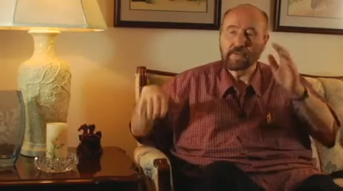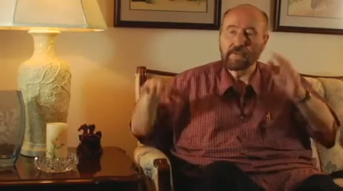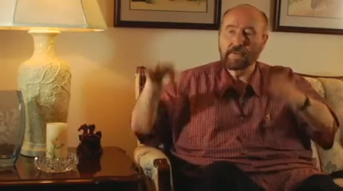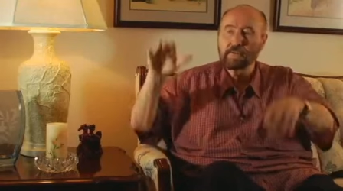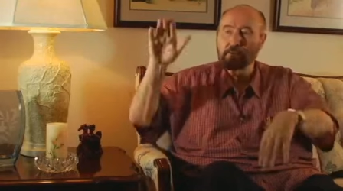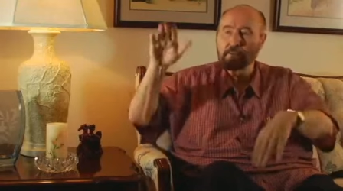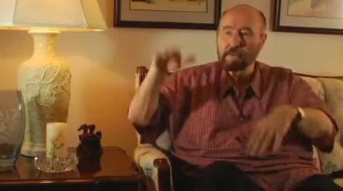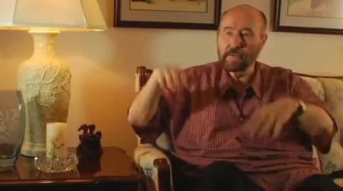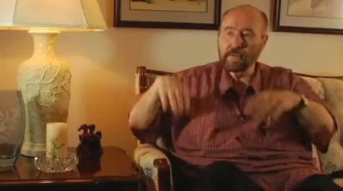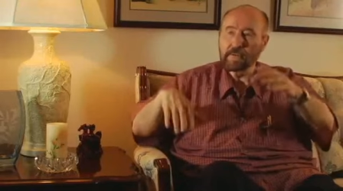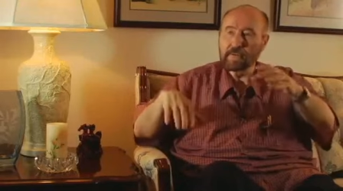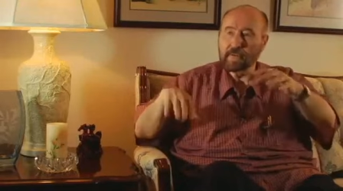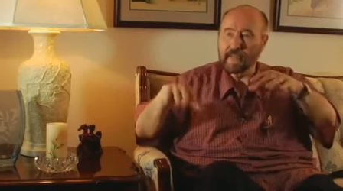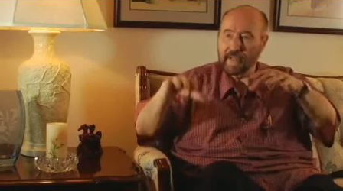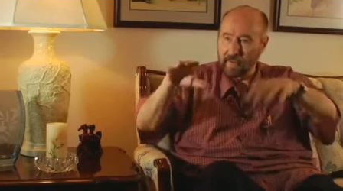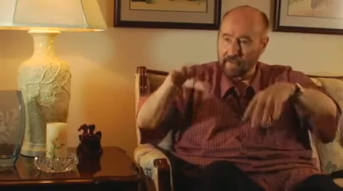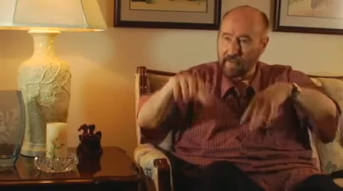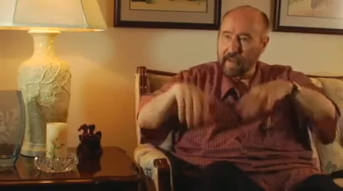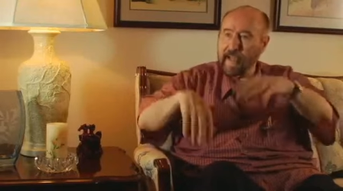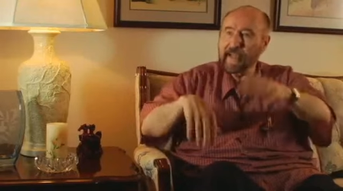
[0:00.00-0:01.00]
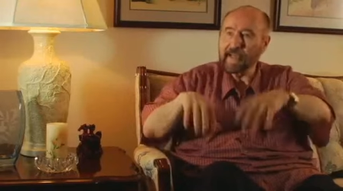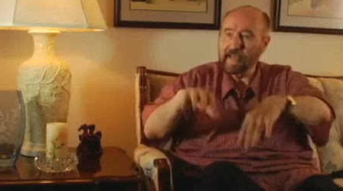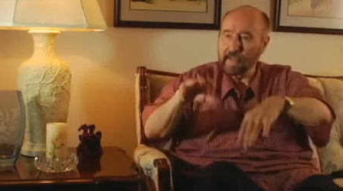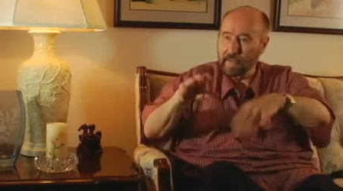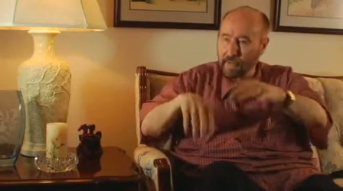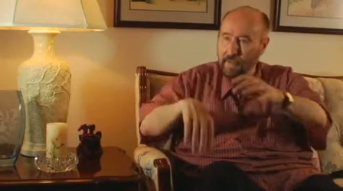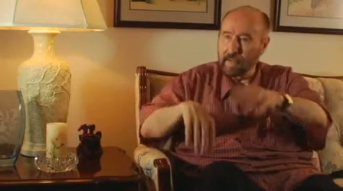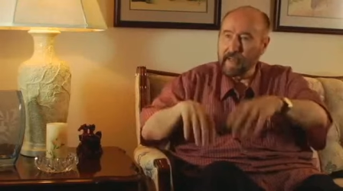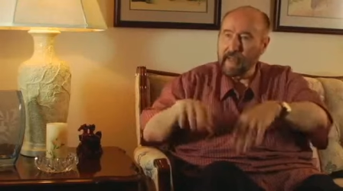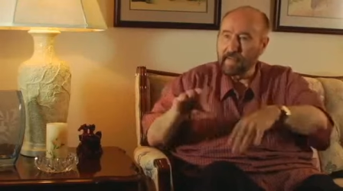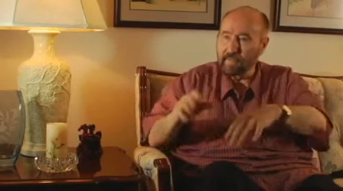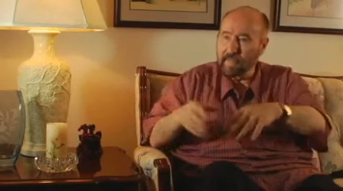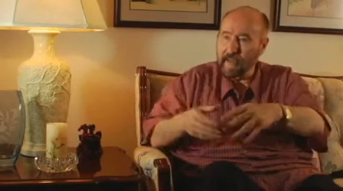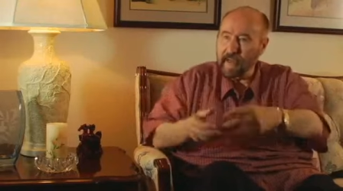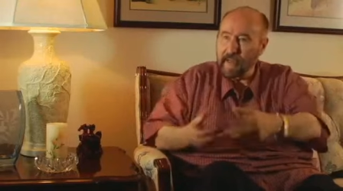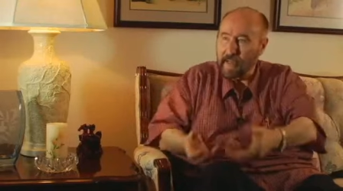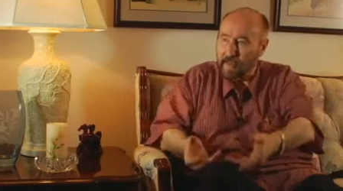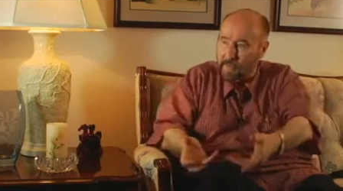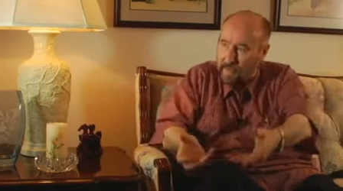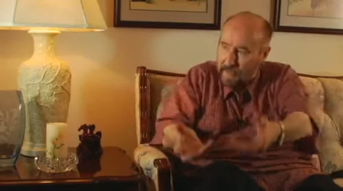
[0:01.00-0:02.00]
You're interacting on that
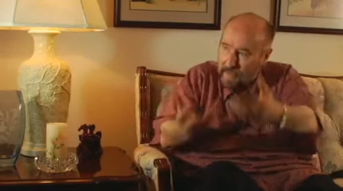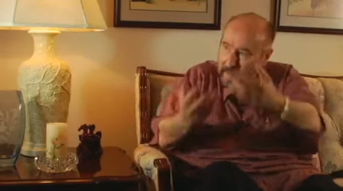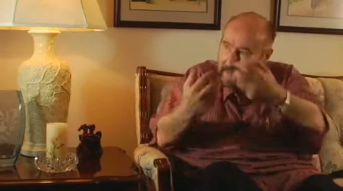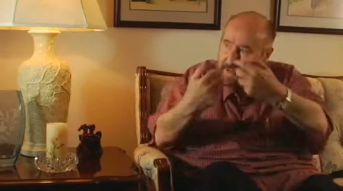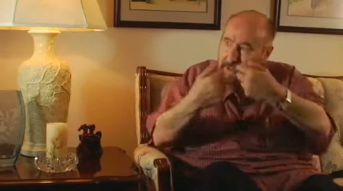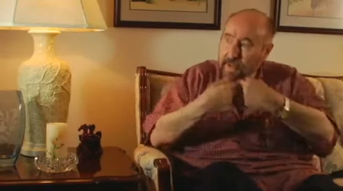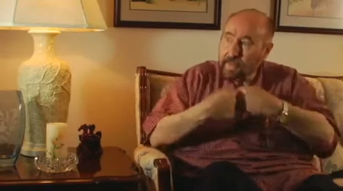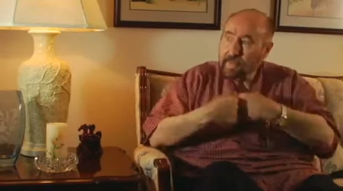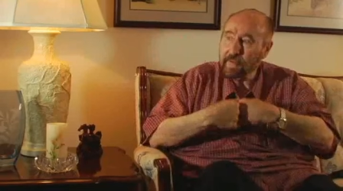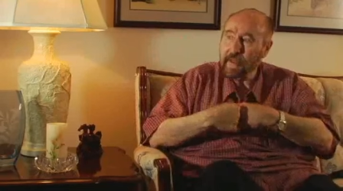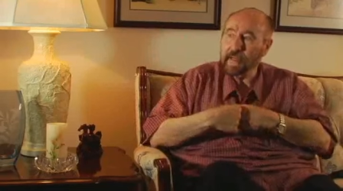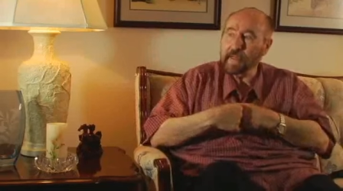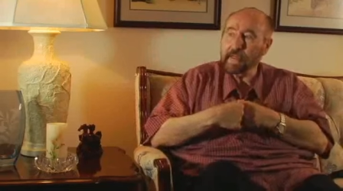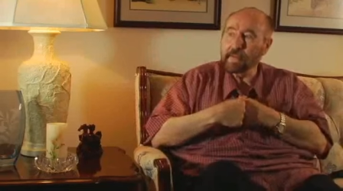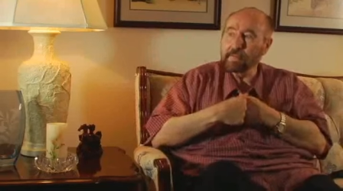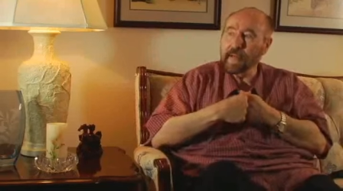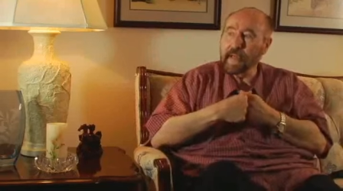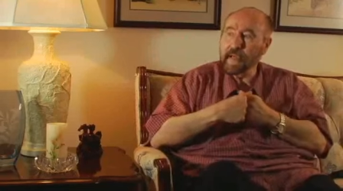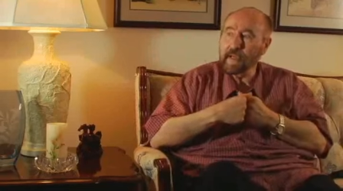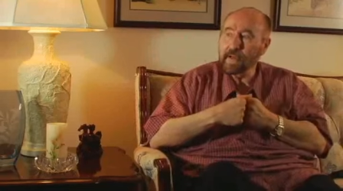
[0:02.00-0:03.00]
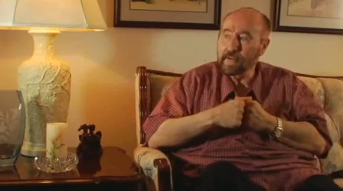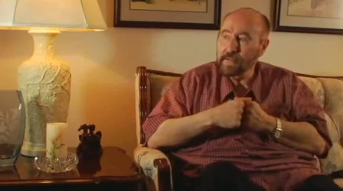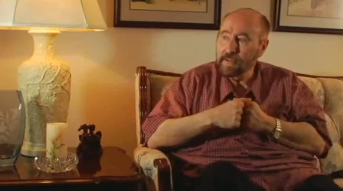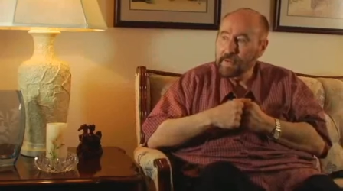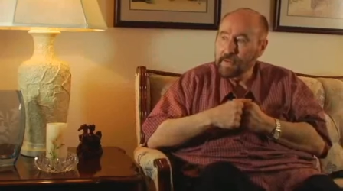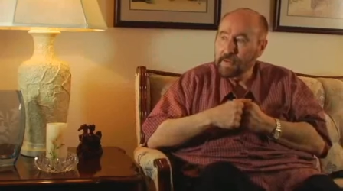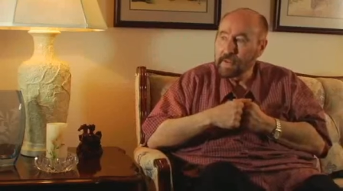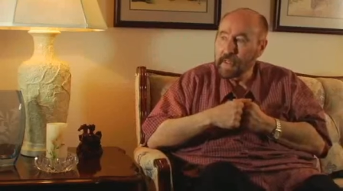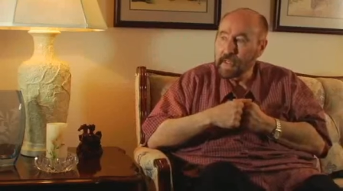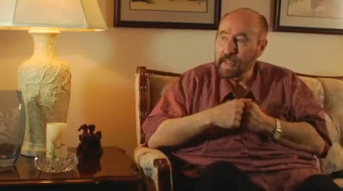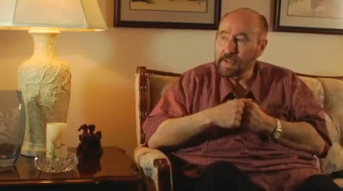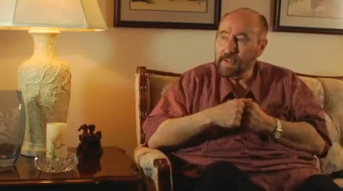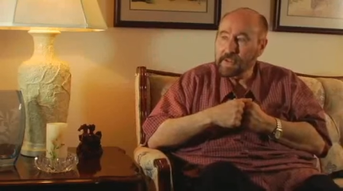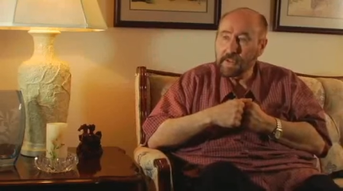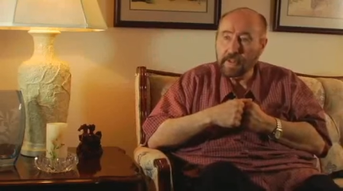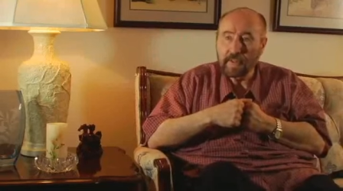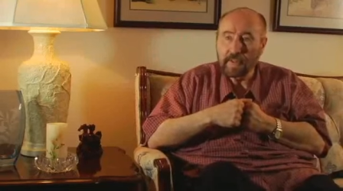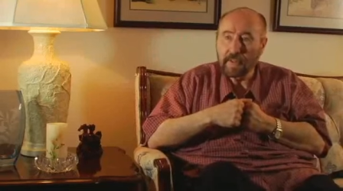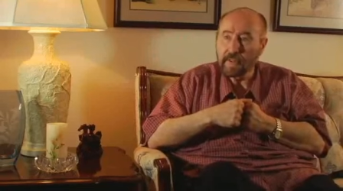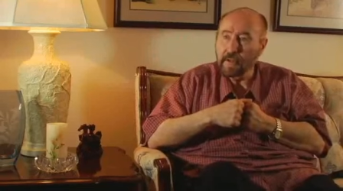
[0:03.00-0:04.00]
vacuum, and it's interacting back on you in that
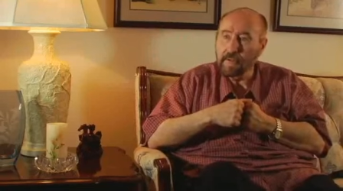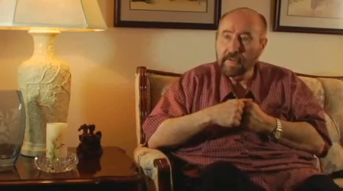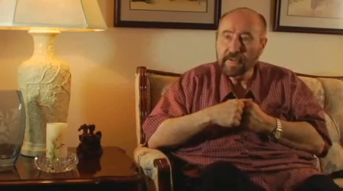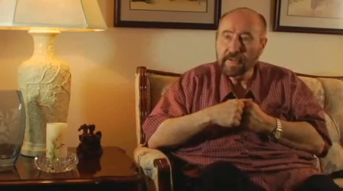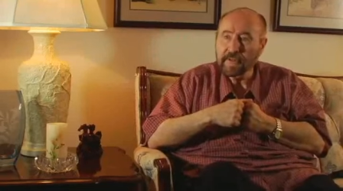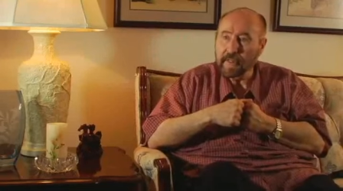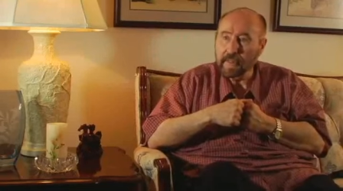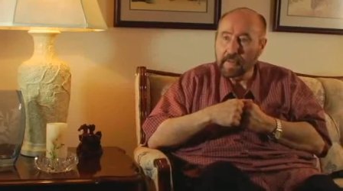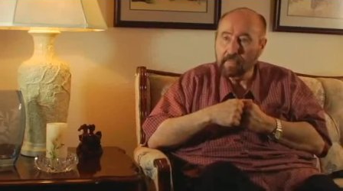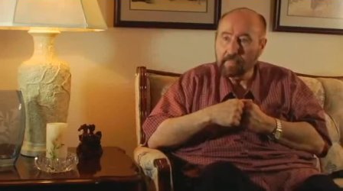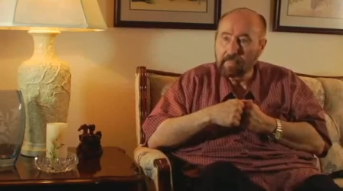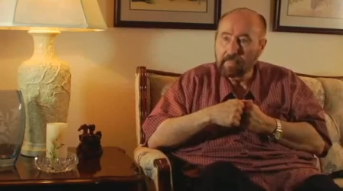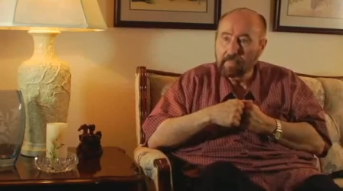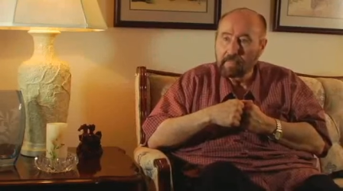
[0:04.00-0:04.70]
circuit all the time.